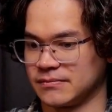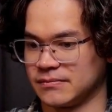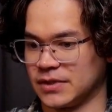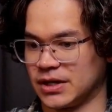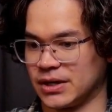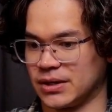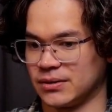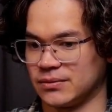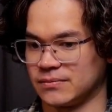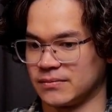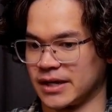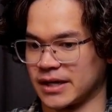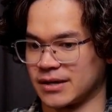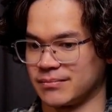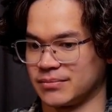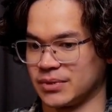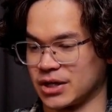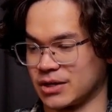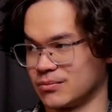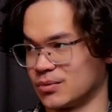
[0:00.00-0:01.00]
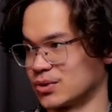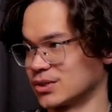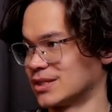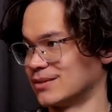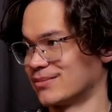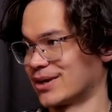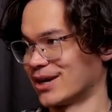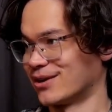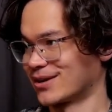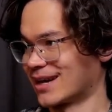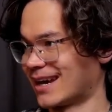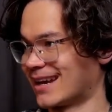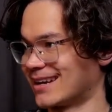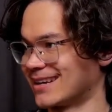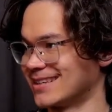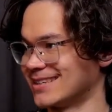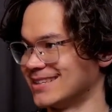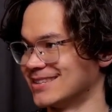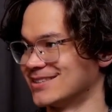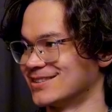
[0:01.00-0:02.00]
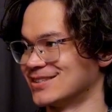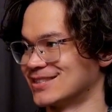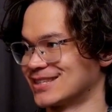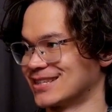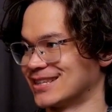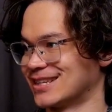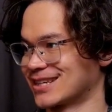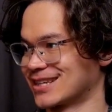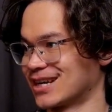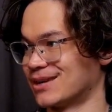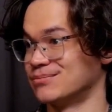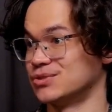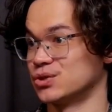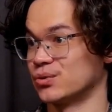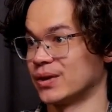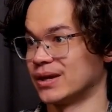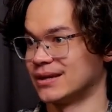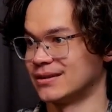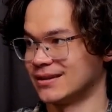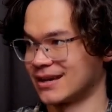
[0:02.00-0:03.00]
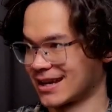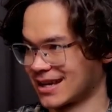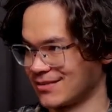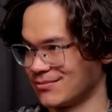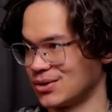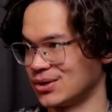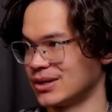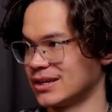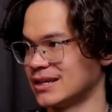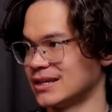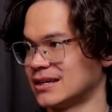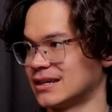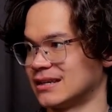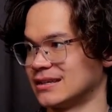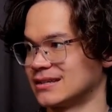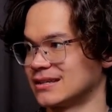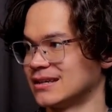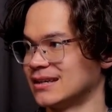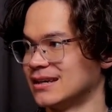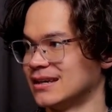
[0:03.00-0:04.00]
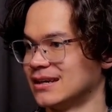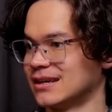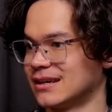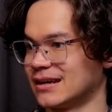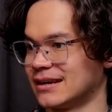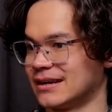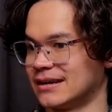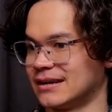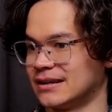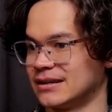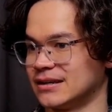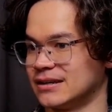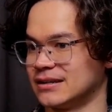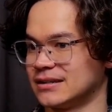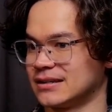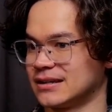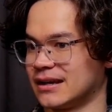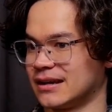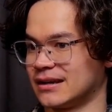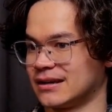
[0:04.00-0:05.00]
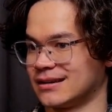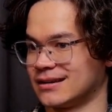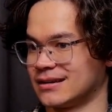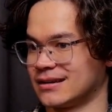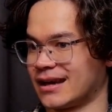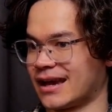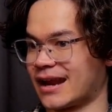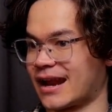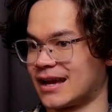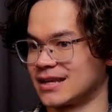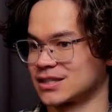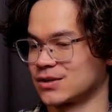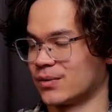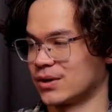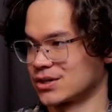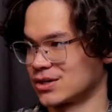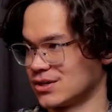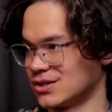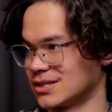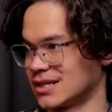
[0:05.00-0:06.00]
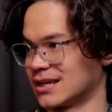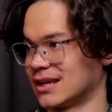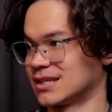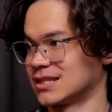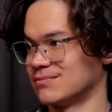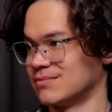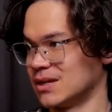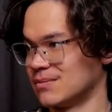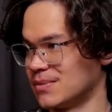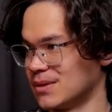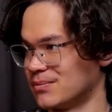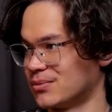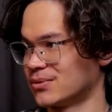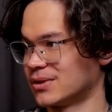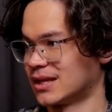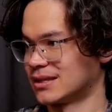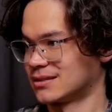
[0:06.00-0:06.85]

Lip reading: you know, I can plug more Syn Bio Canada here and say like, come join that community and ask questions and get to meet people.